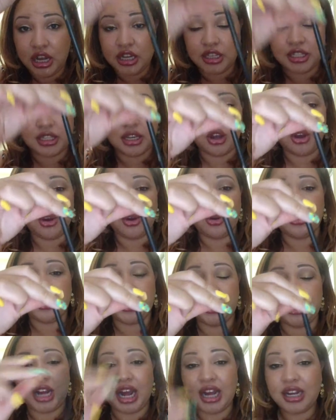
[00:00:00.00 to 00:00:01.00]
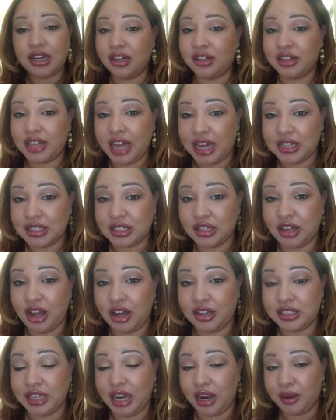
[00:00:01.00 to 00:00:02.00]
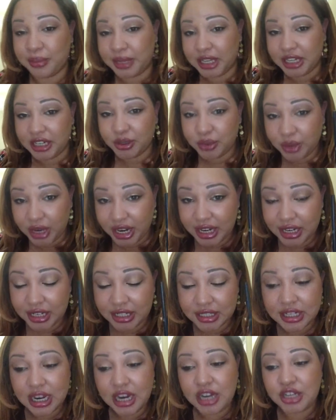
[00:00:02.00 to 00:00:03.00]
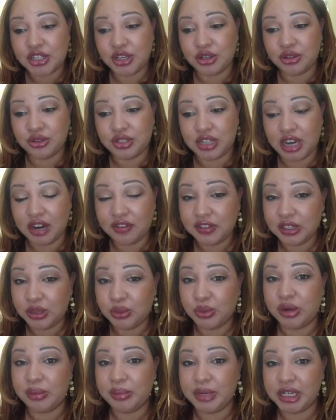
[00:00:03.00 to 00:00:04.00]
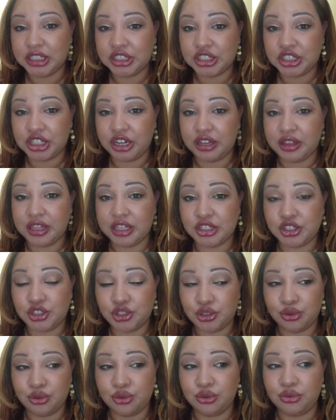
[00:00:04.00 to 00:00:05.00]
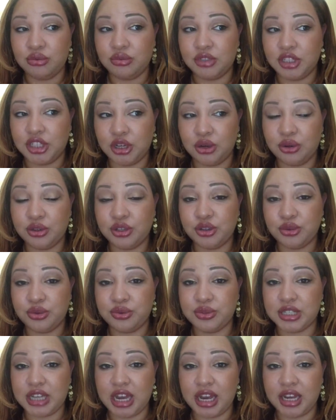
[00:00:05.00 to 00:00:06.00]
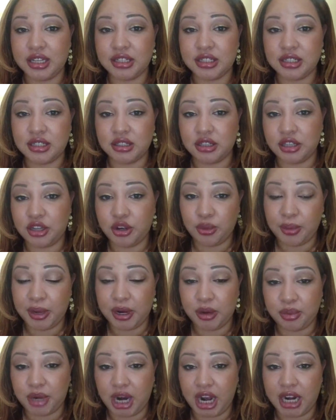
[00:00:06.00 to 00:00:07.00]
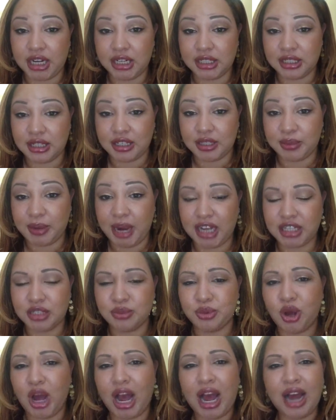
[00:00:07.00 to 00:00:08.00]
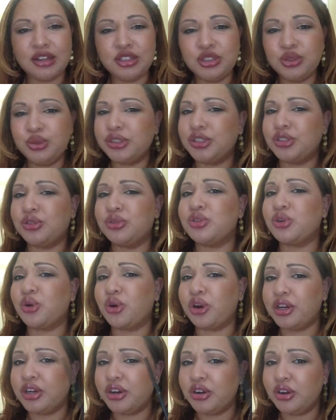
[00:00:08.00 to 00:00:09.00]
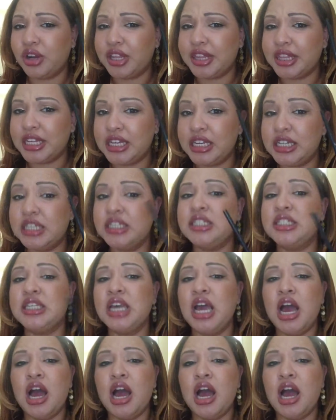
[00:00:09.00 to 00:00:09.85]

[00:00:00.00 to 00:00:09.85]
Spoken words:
so they're not going to last a long time anyways. So you definitely want to make sure that you know, use as little bit of product as possible. I'll do a tutorial on these